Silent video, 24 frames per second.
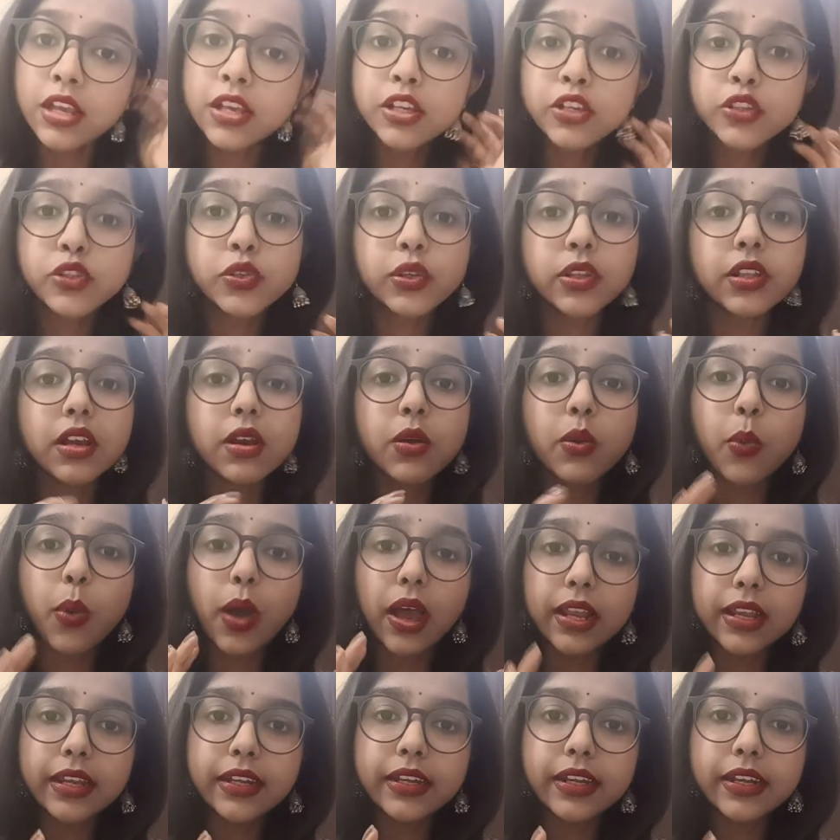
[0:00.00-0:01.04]
So the
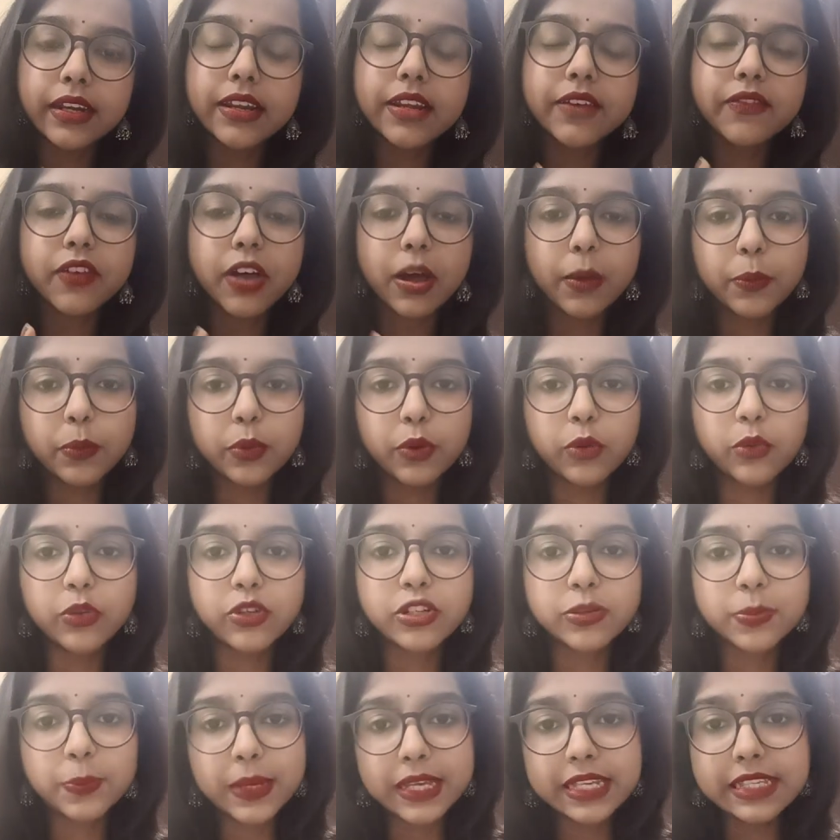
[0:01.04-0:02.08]
qualitative
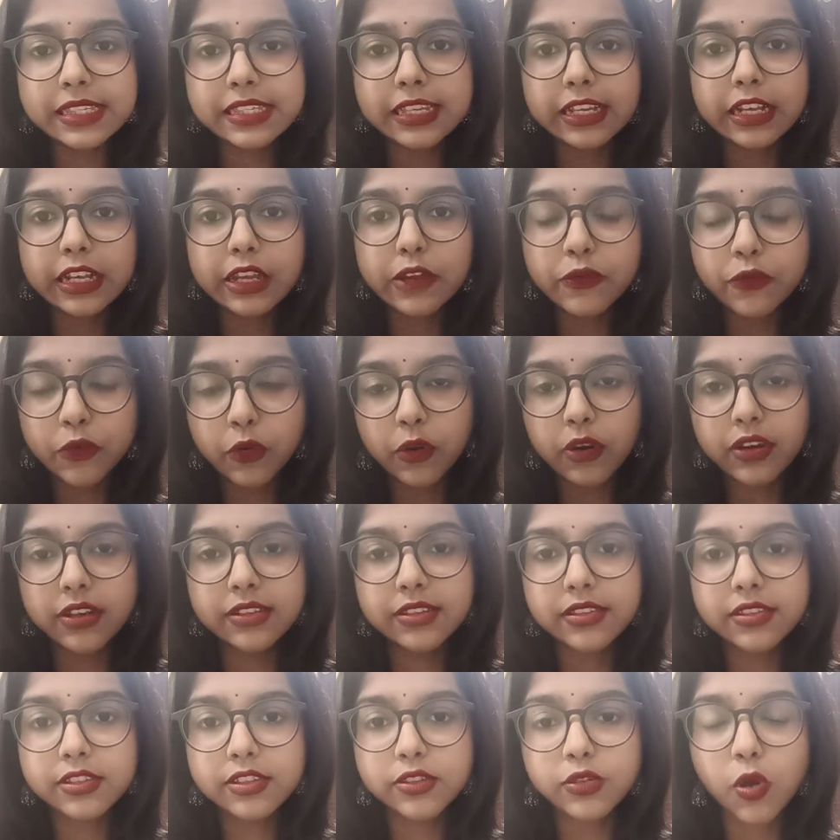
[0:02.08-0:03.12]
approach basically
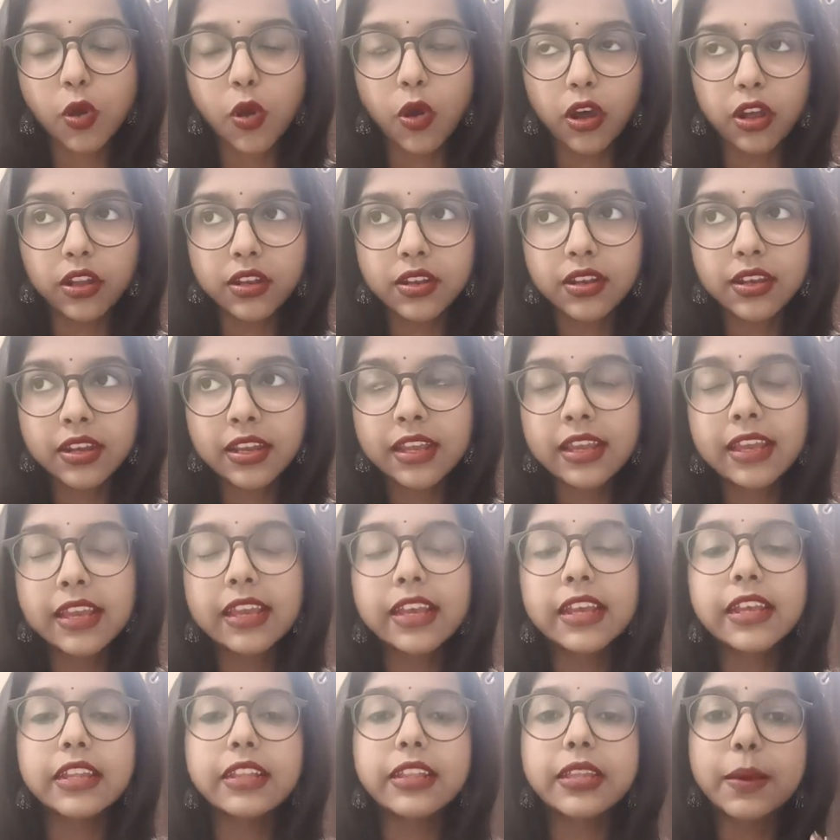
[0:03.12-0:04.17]
focuses on
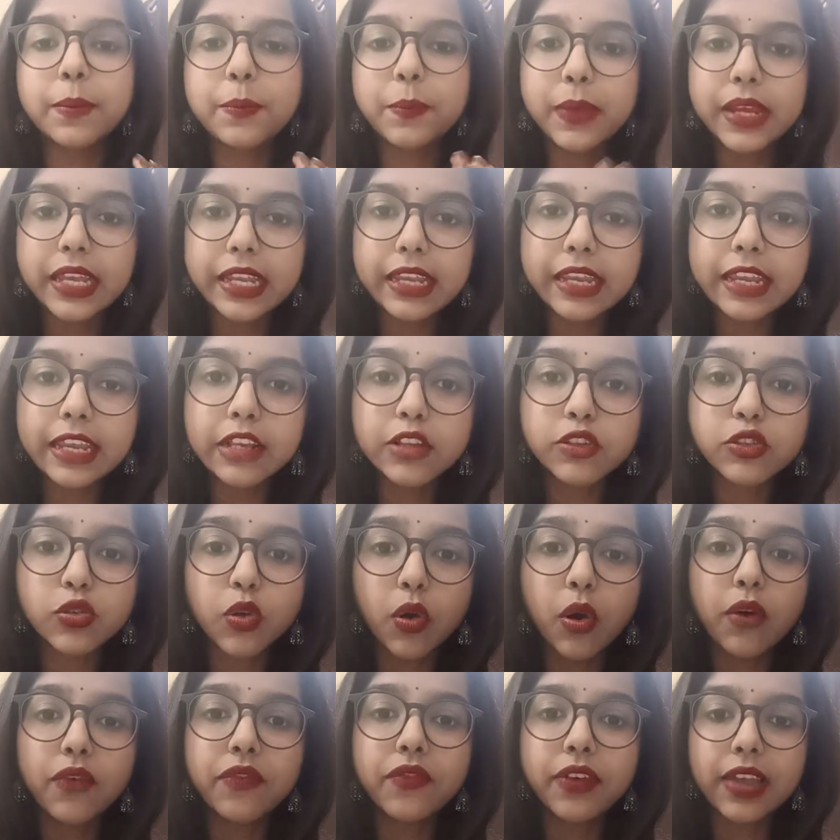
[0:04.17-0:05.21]
the meanings
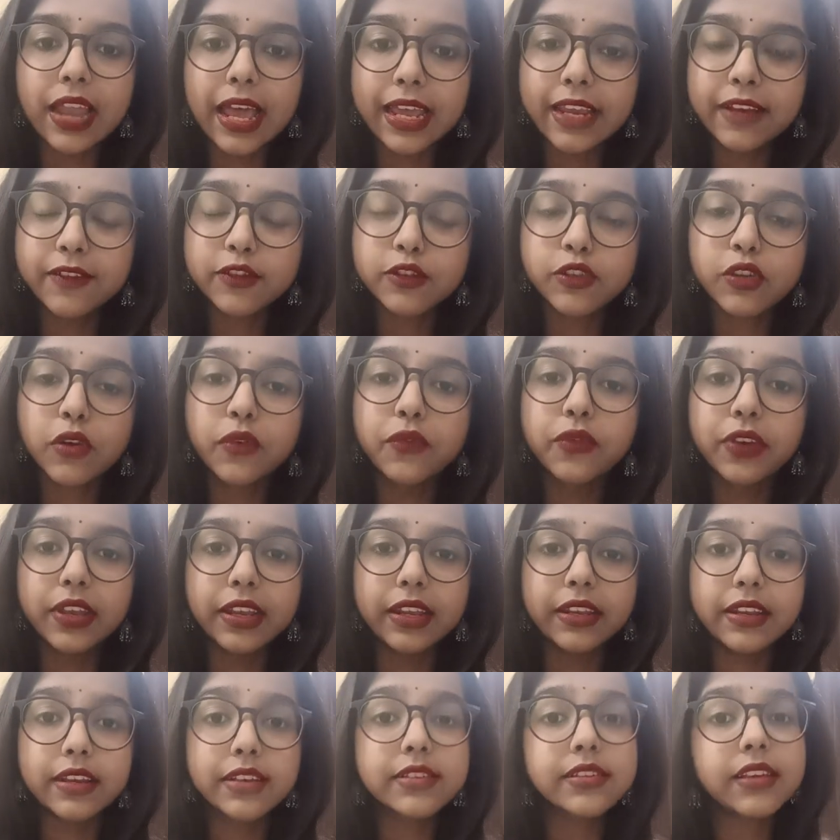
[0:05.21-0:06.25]
of lives of
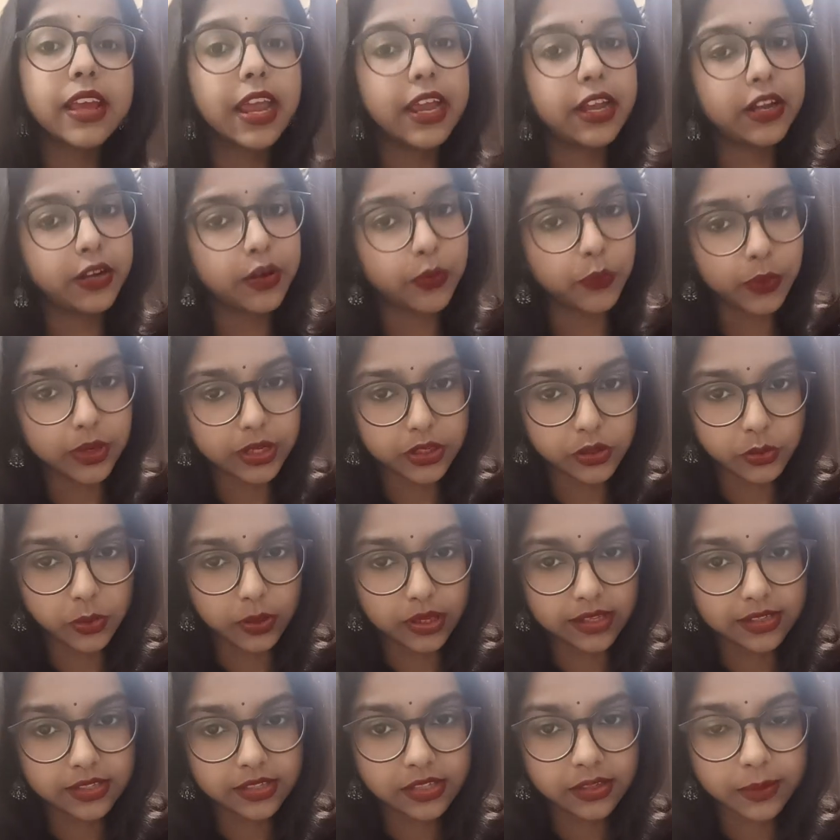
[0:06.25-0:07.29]
various
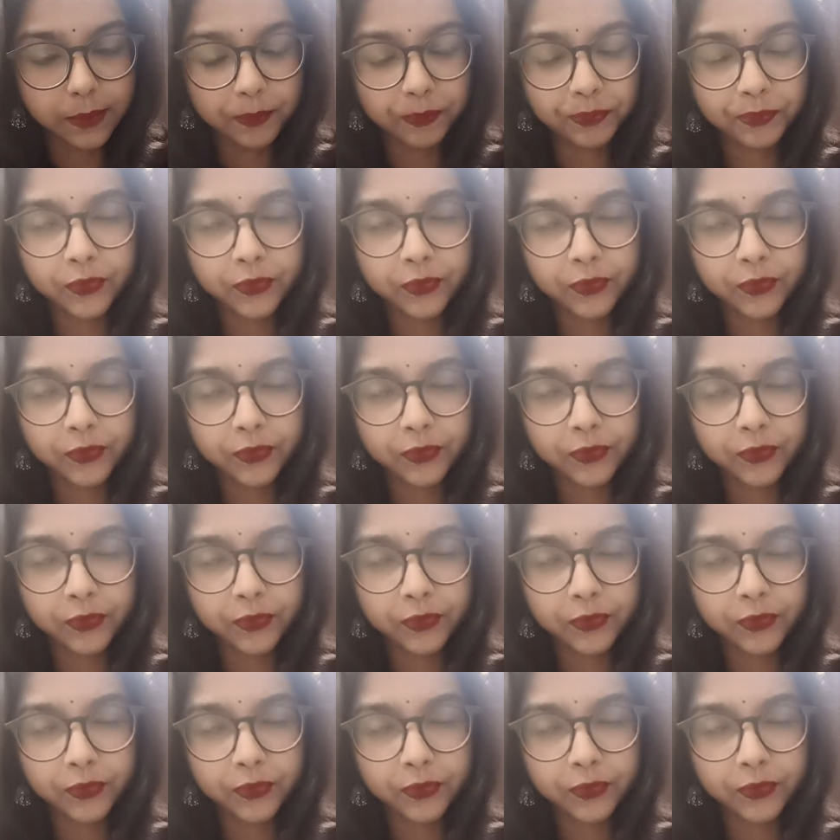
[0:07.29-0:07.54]
individuals.